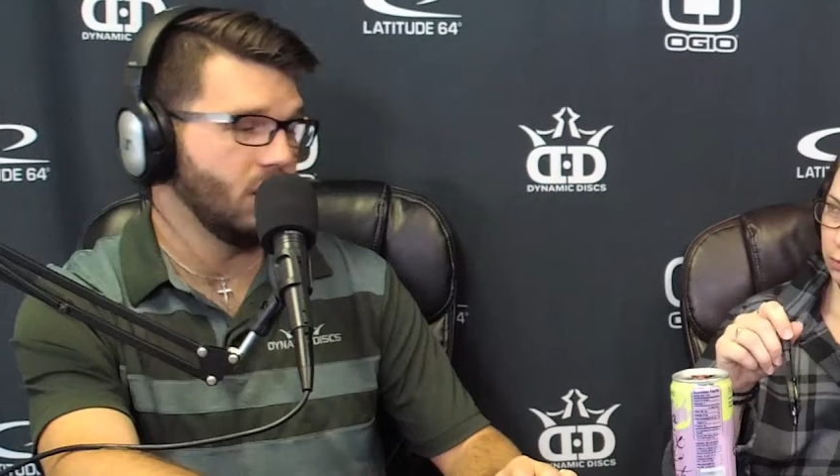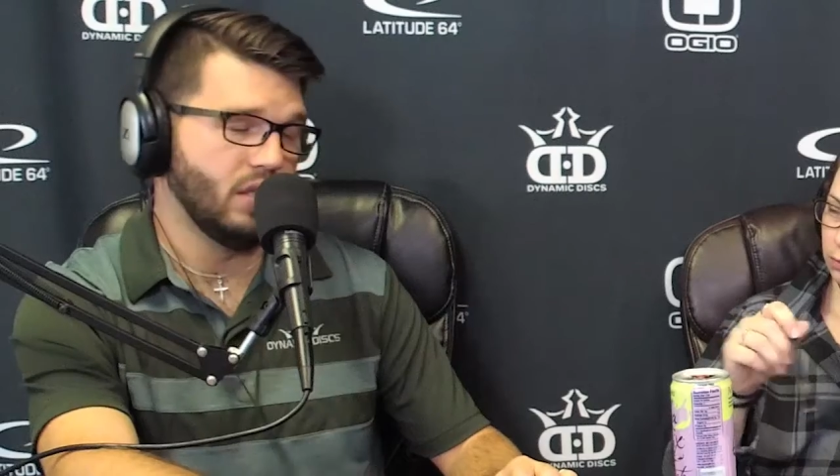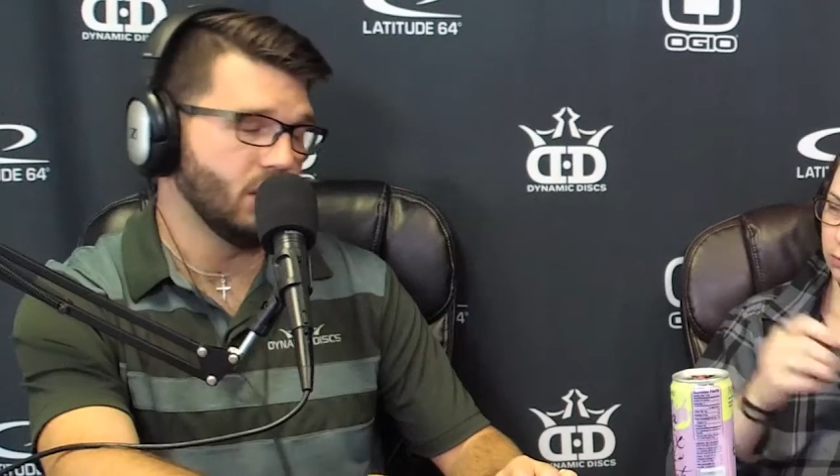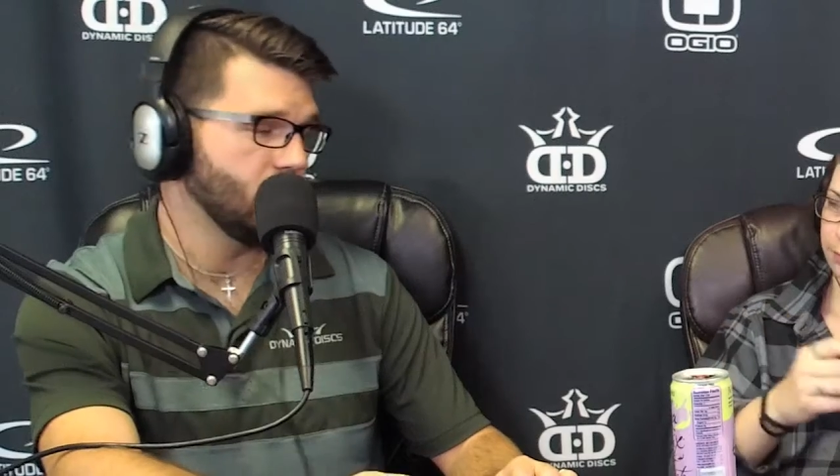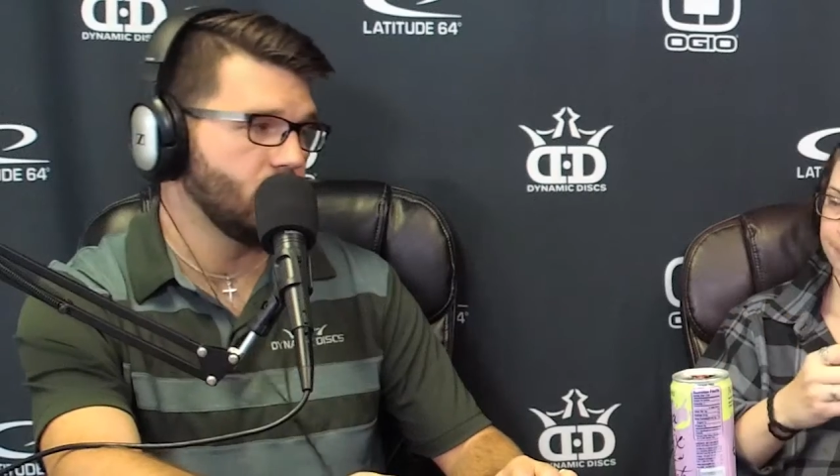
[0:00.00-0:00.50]
It
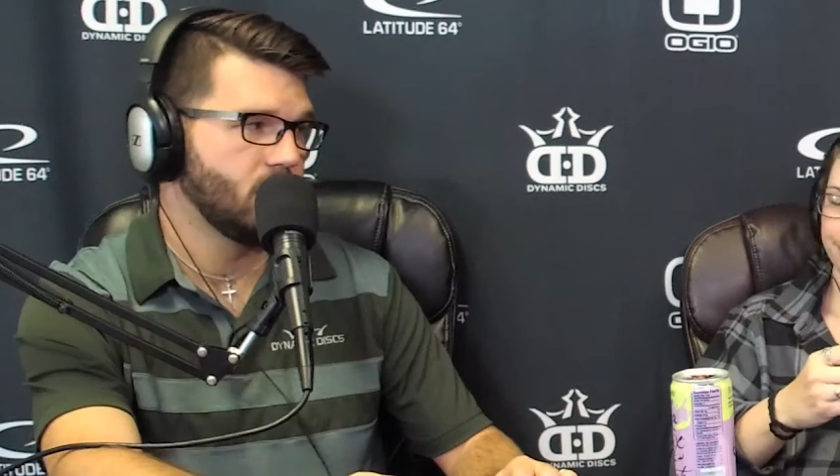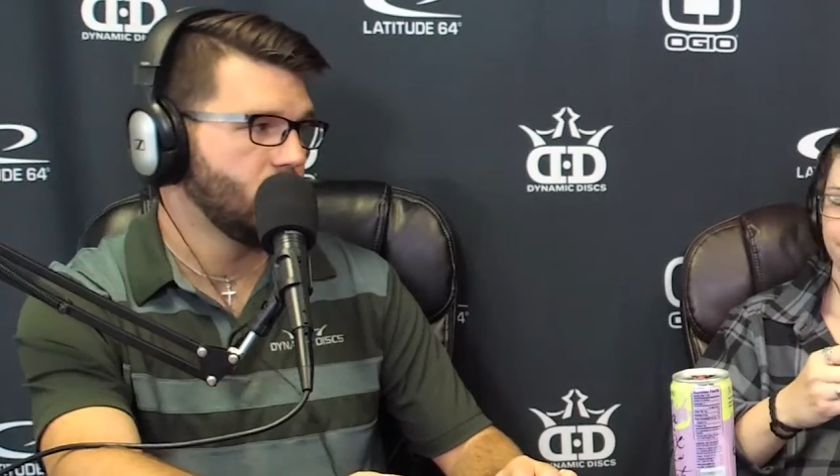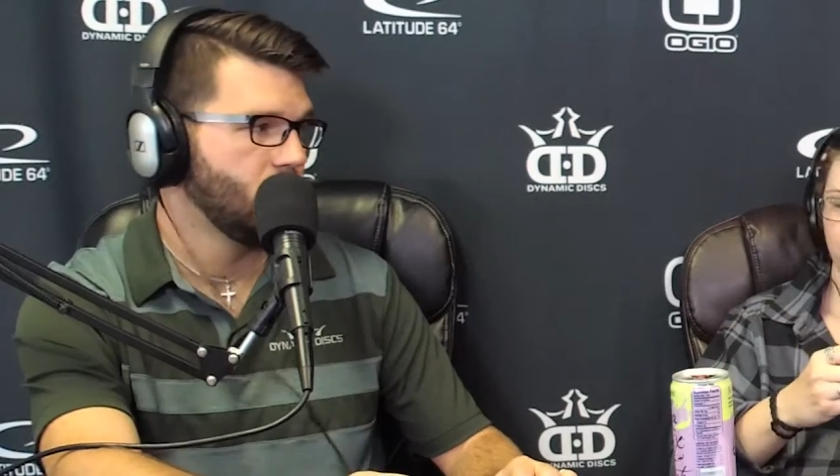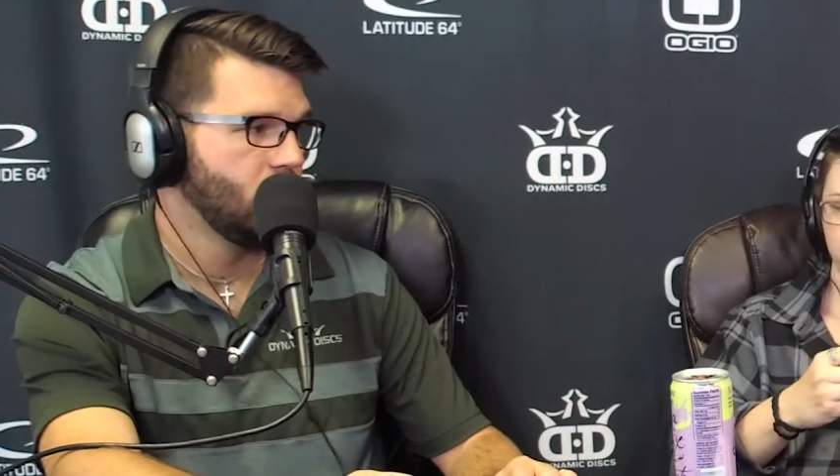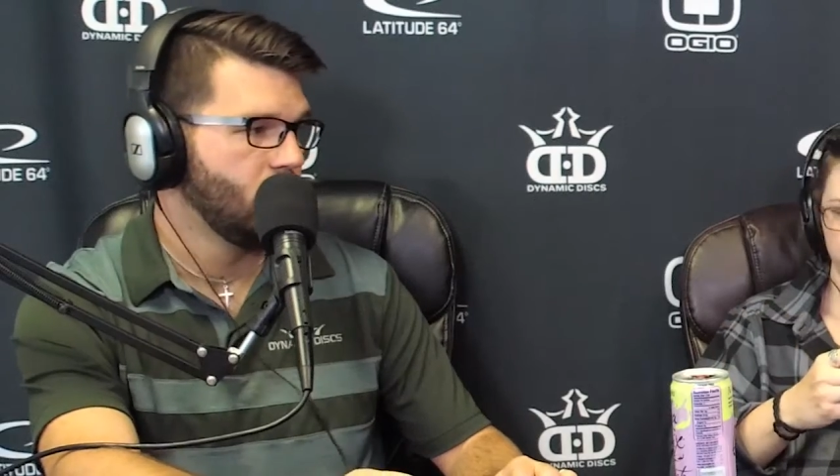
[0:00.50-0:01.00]
doesn't.
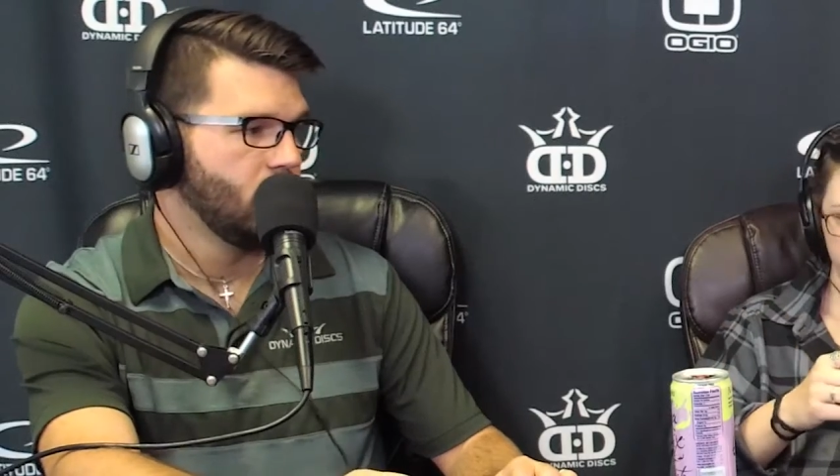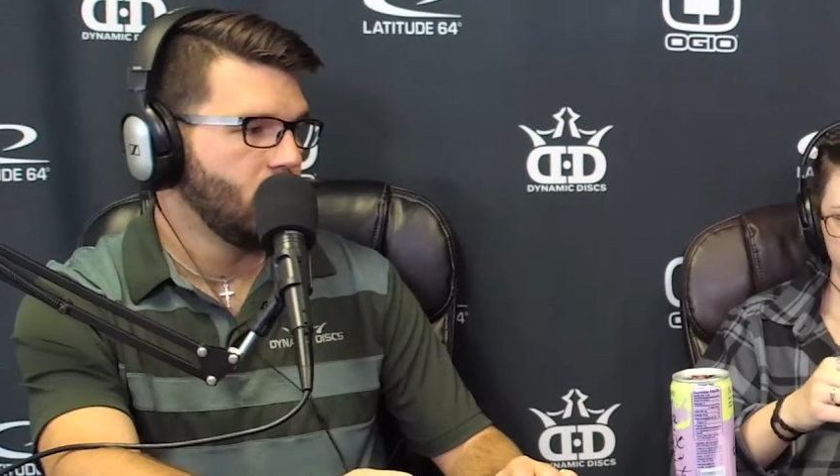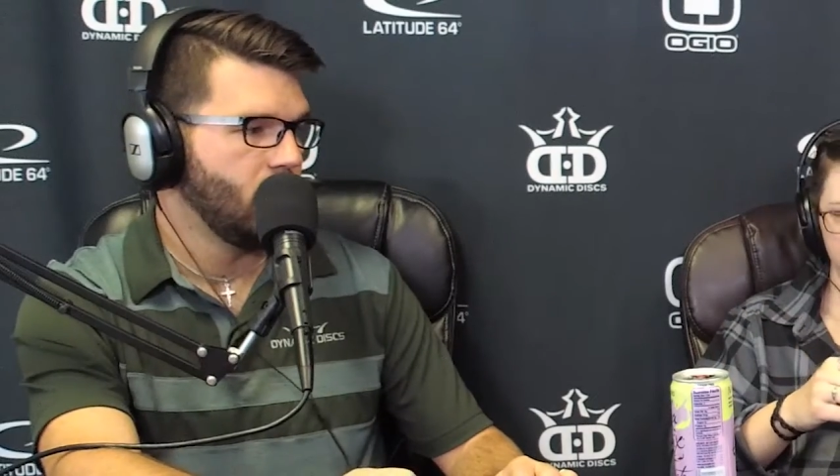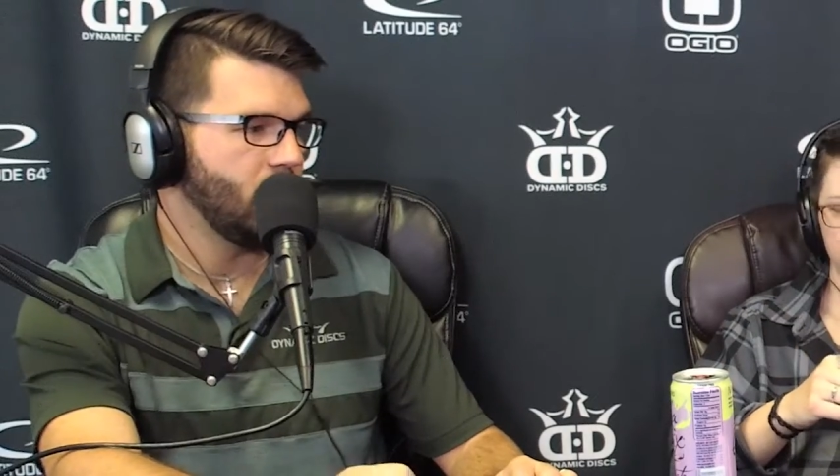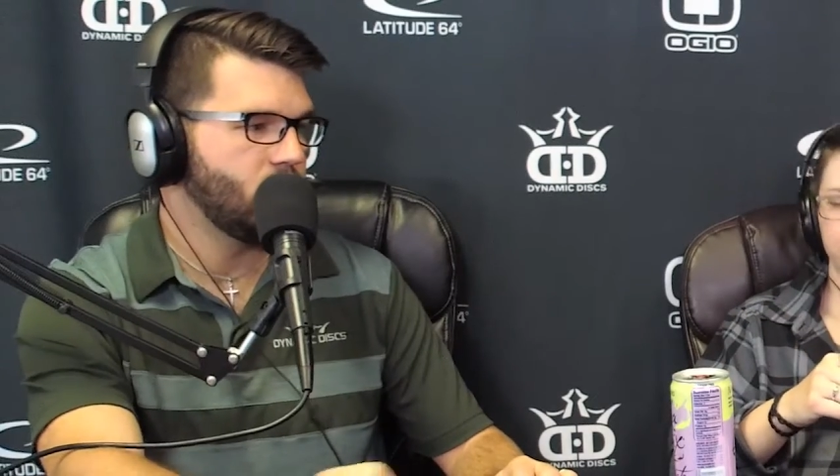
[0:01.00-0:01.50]

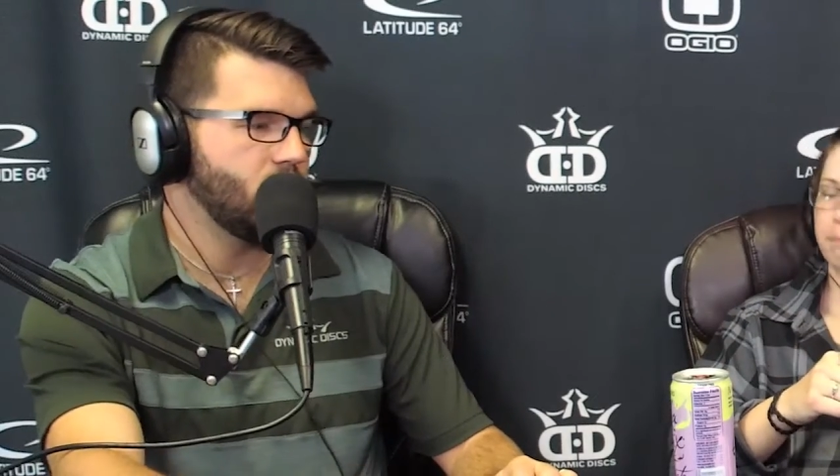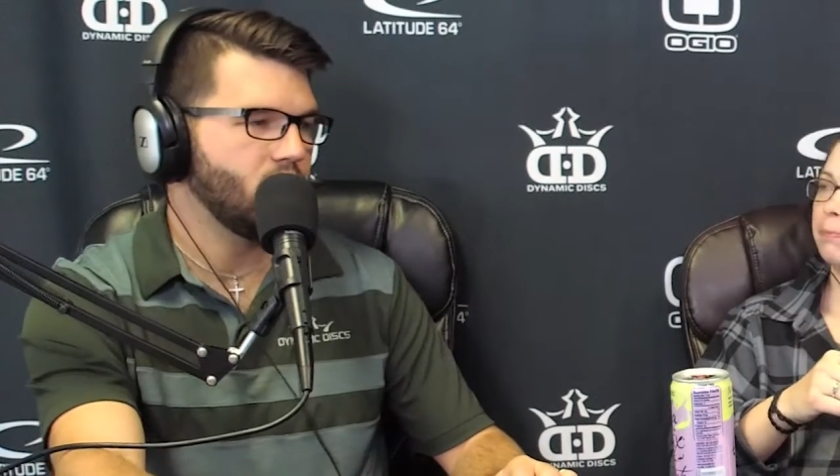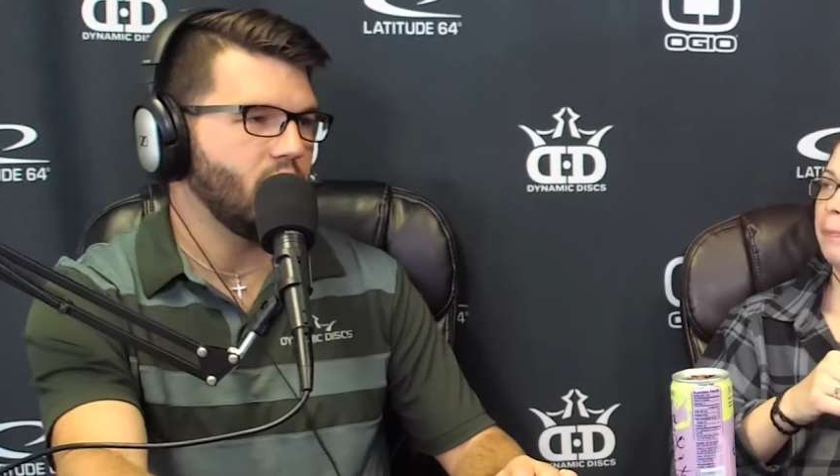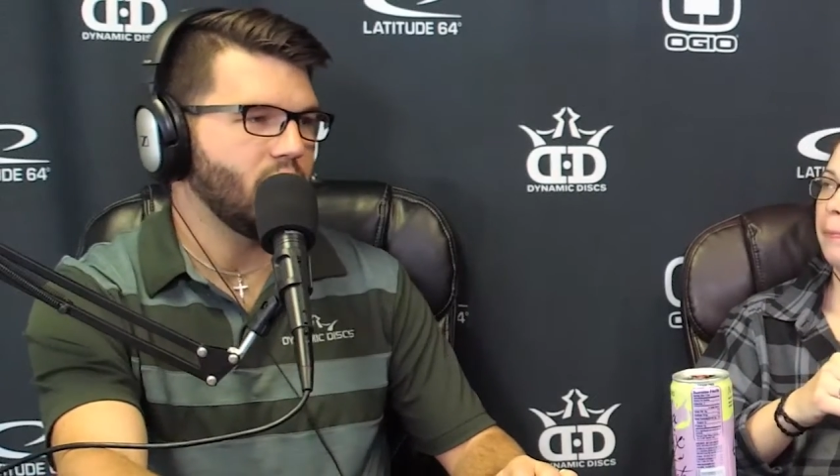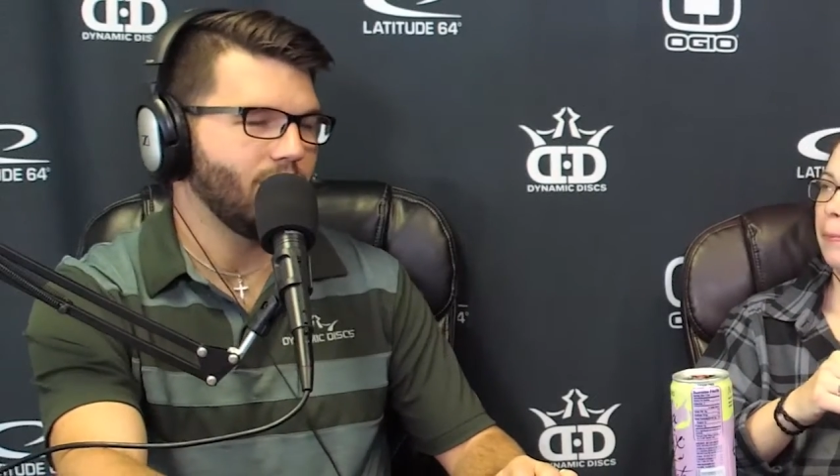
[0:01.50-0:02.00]
It's
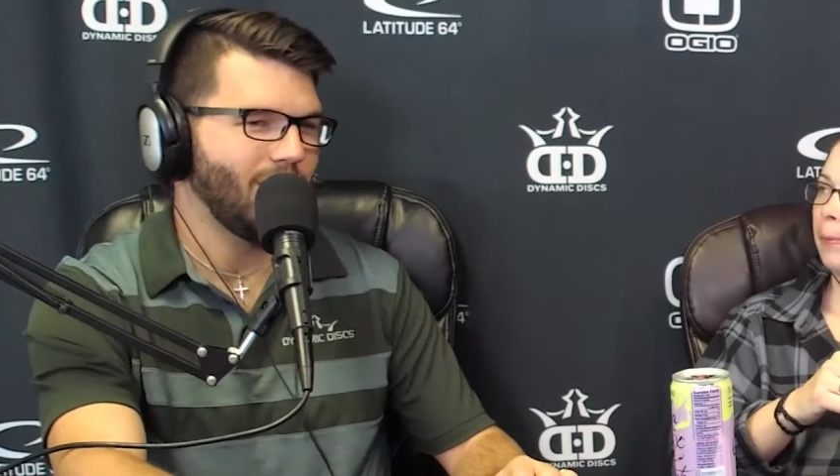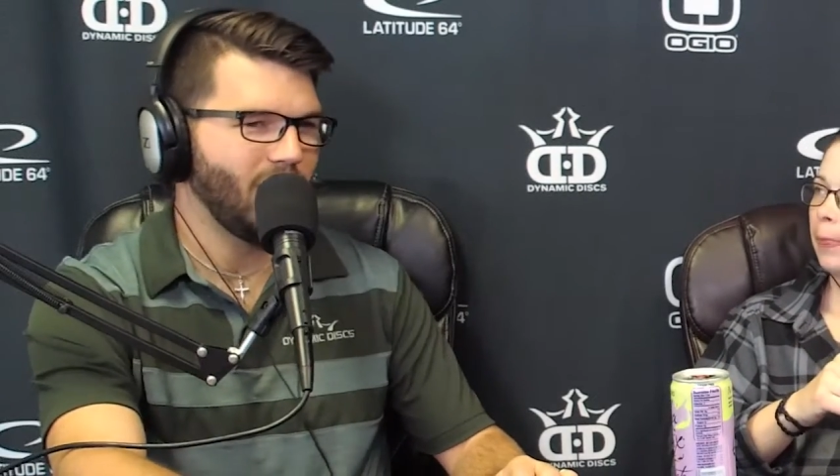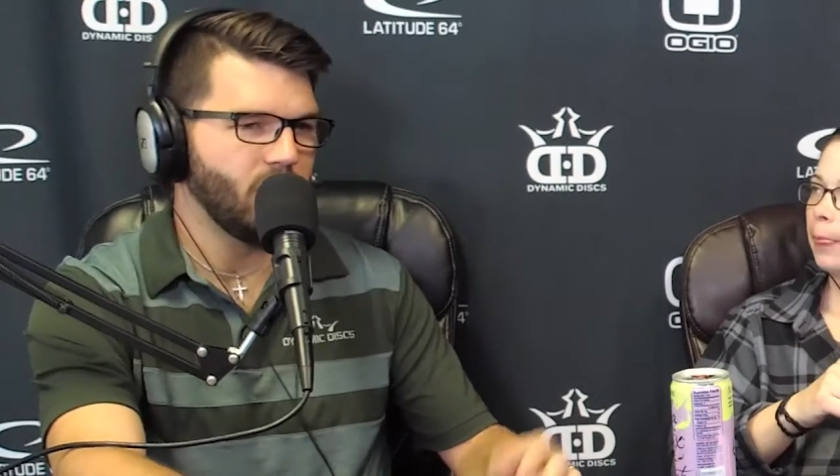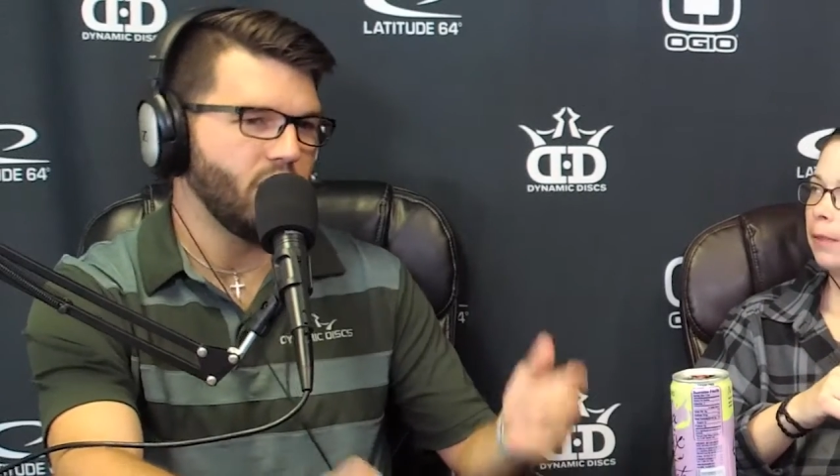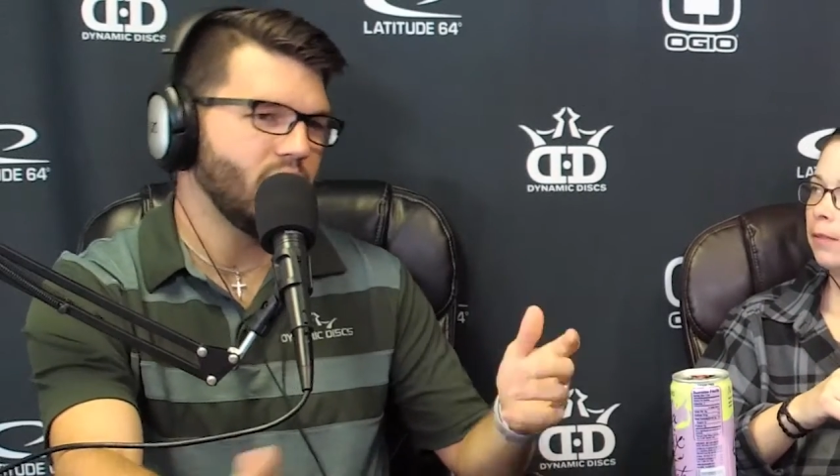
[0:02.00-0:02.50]
just like, I
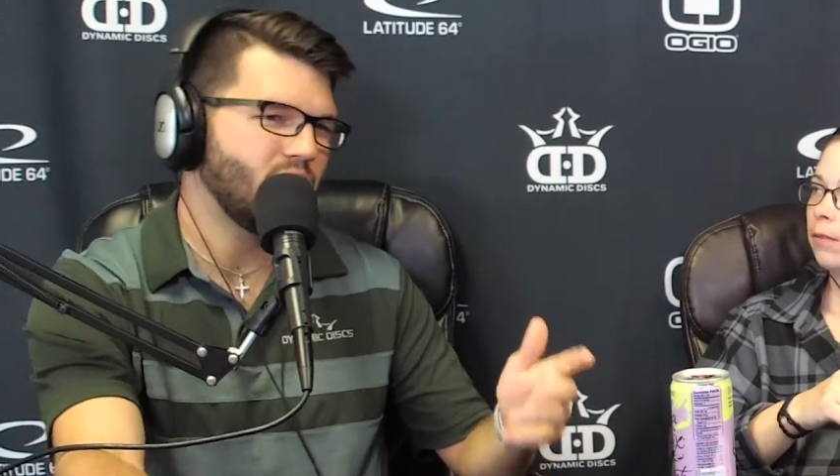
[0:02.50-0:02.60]
don't know.